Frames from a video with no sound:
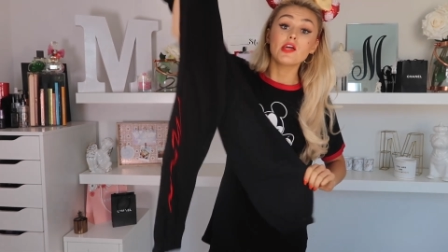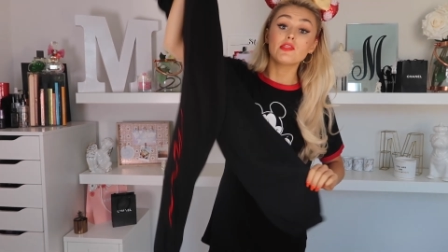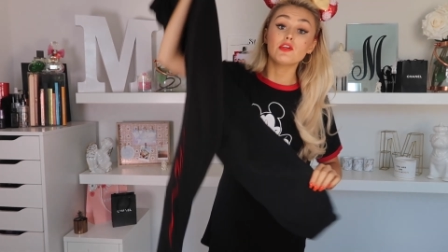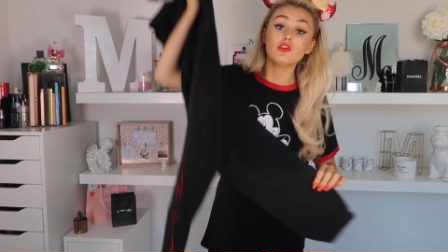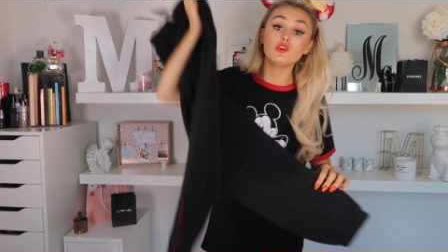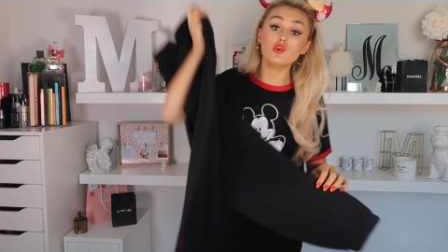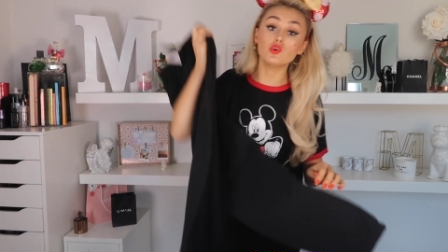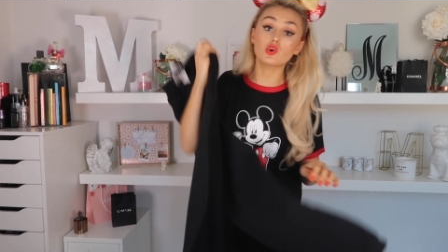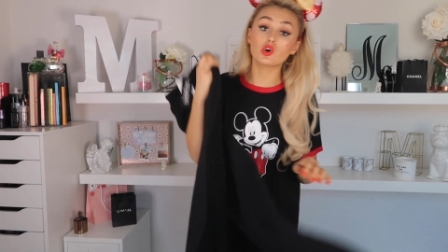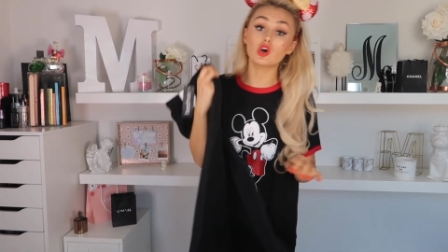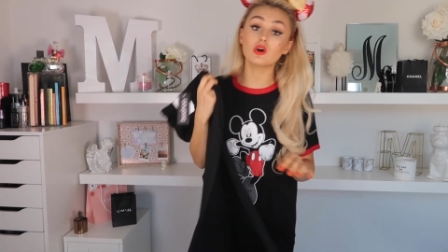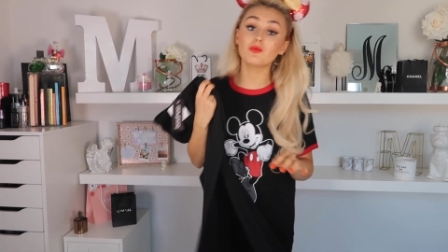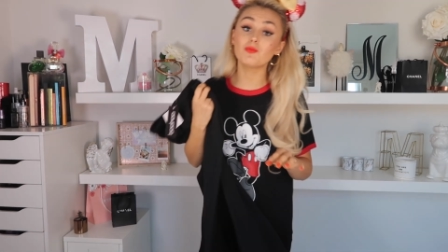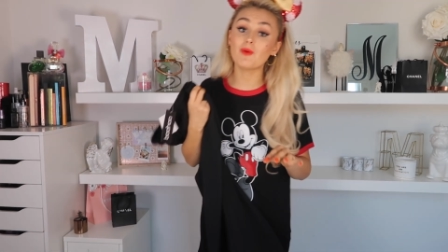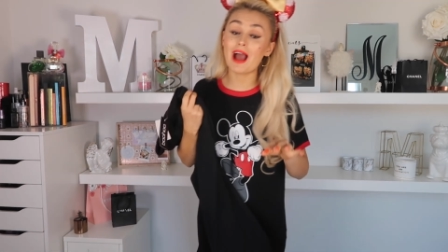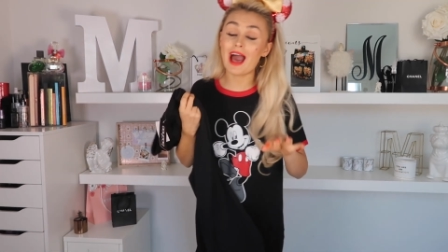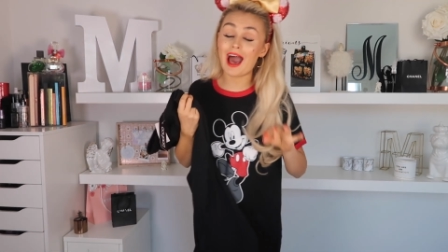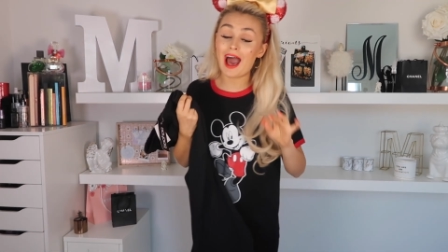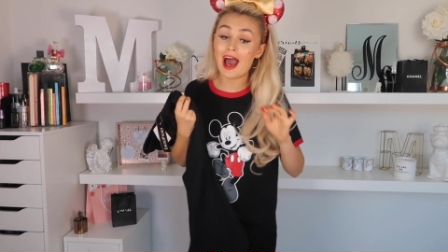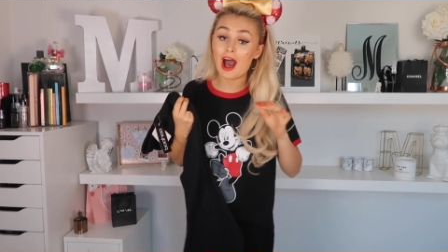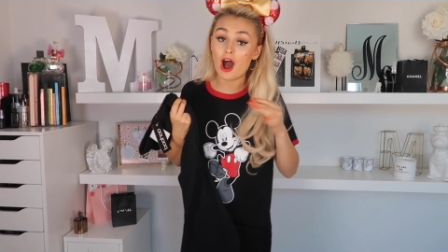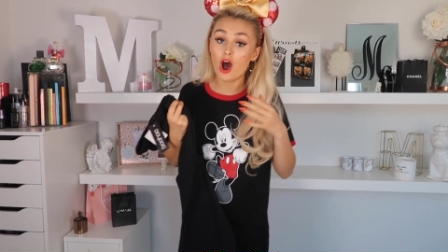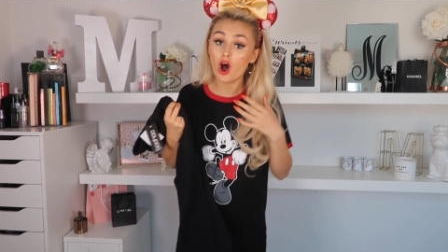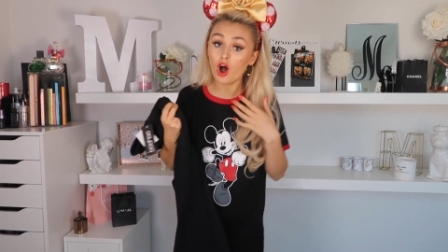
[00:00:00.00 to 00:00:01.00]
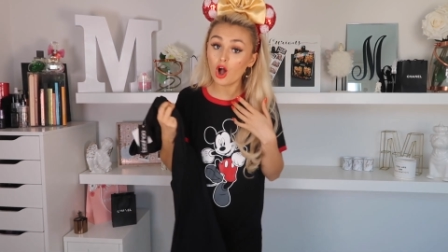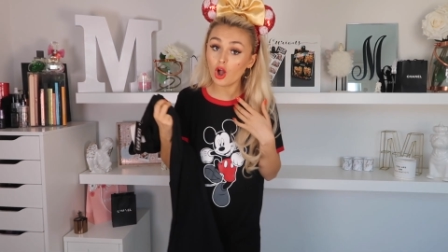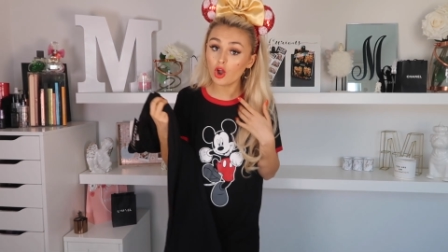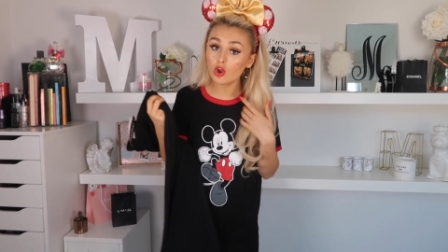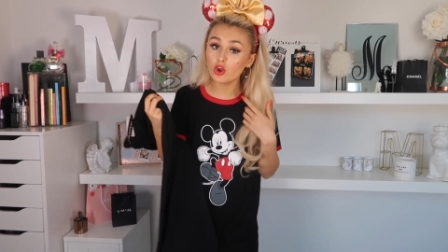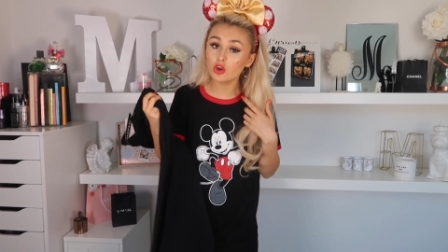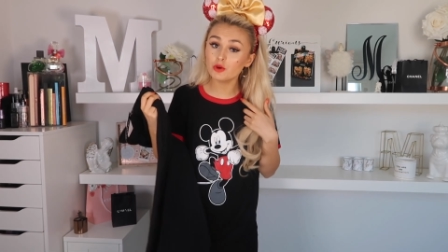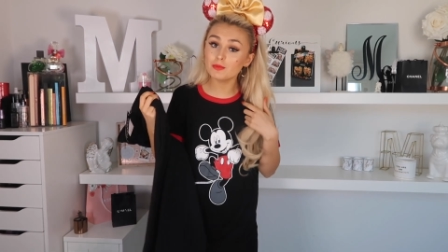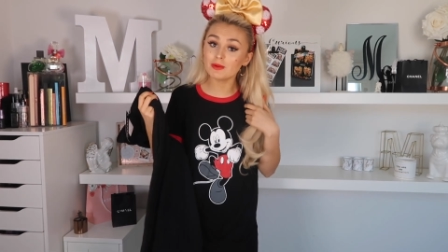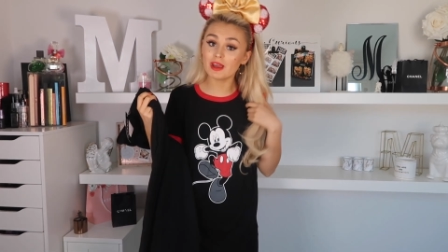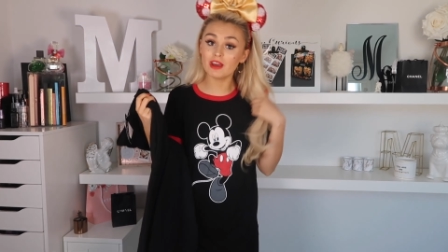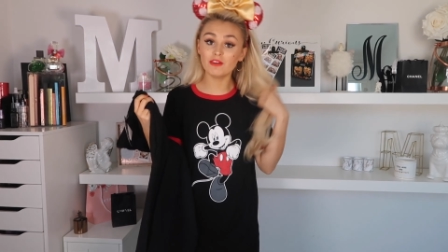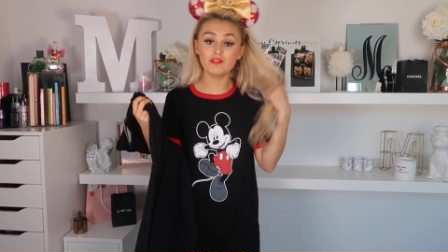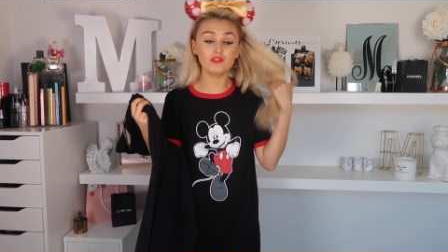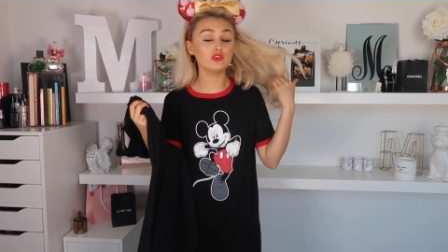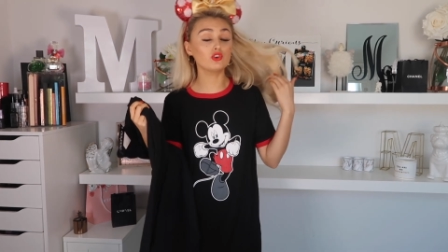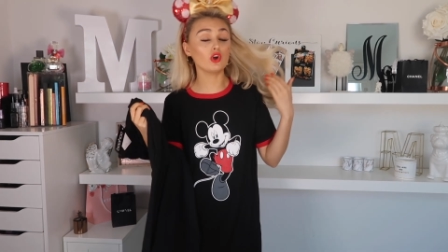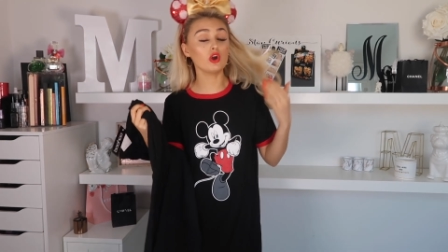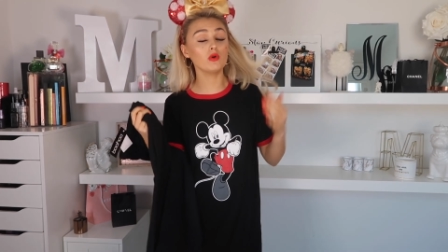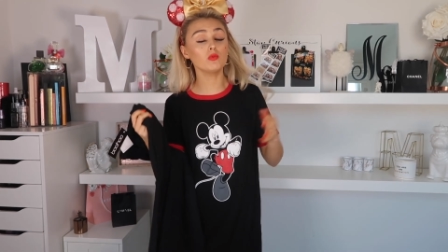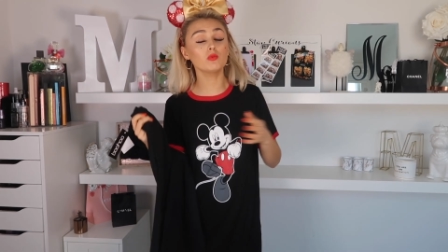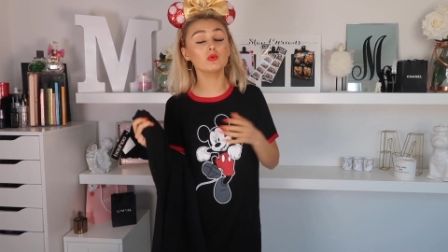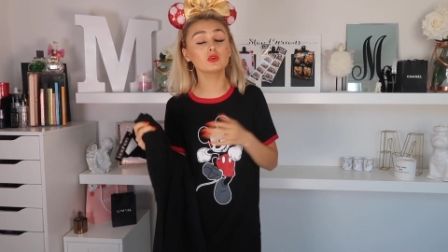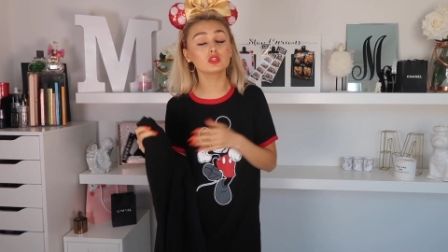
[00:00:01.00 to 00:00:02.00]
that you can wear at home if you
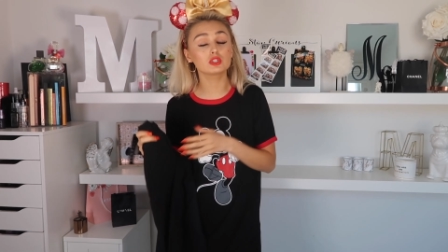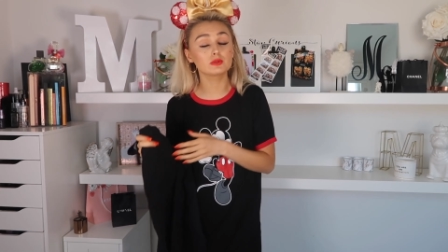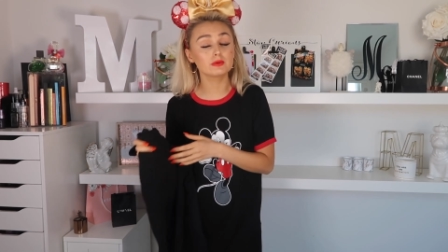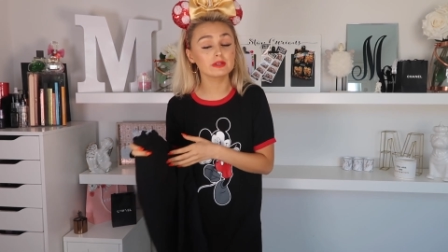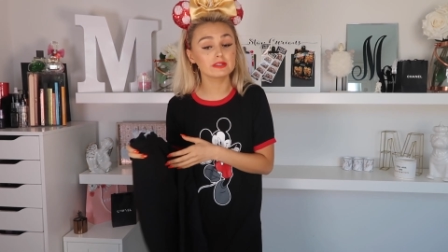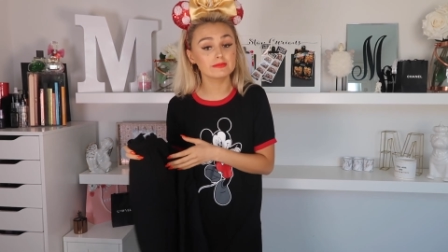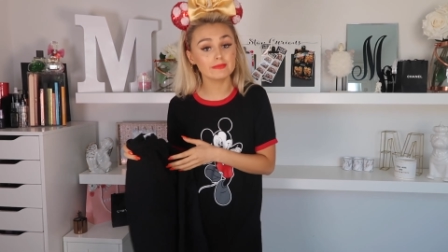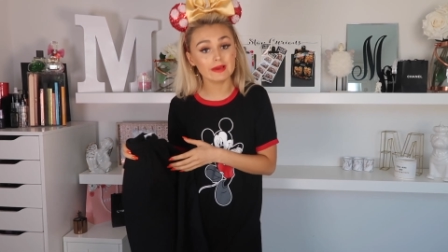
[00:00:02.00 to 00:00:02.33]
don't want to